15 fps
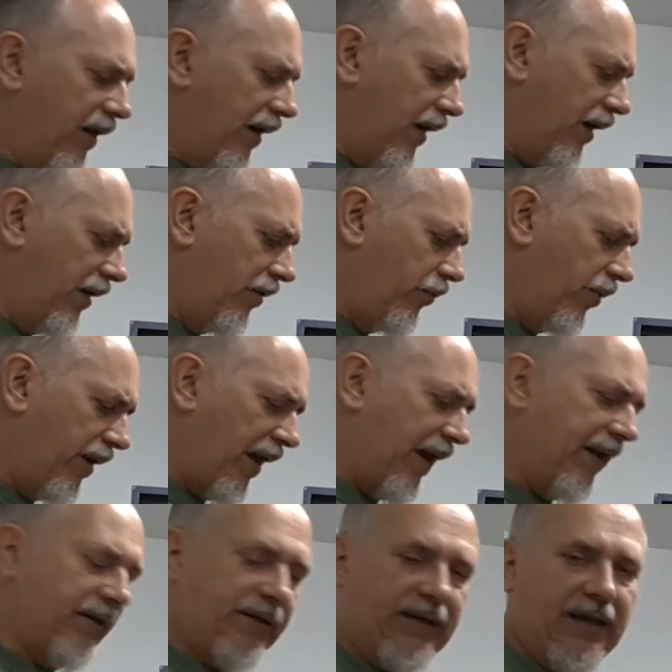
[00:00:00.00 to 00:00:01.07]
What
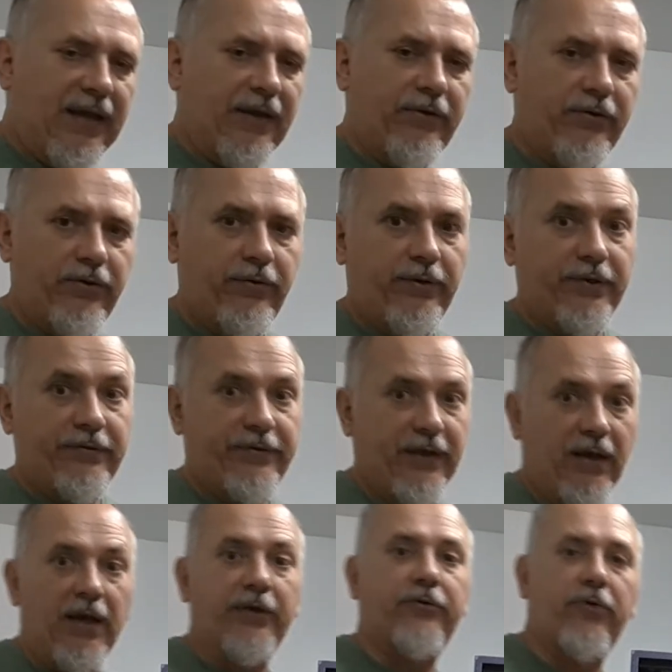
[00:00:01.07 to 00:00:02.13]
I can't do is the
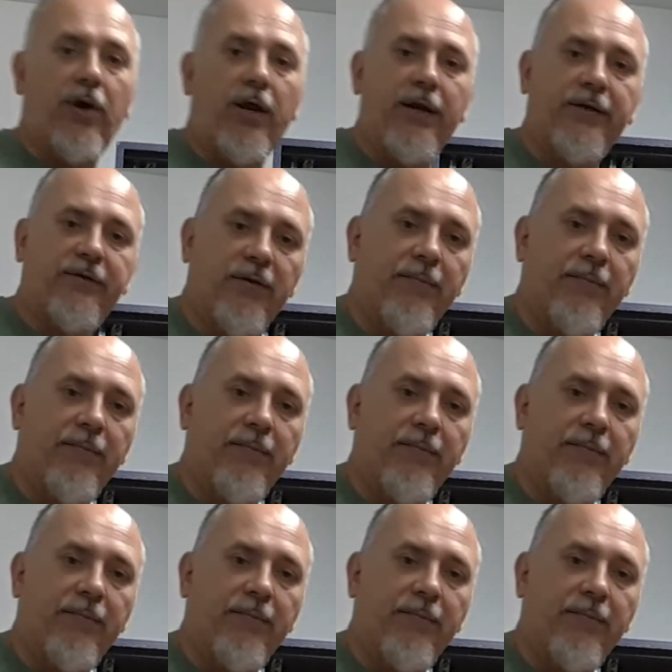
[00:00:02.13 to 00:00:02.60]
electronics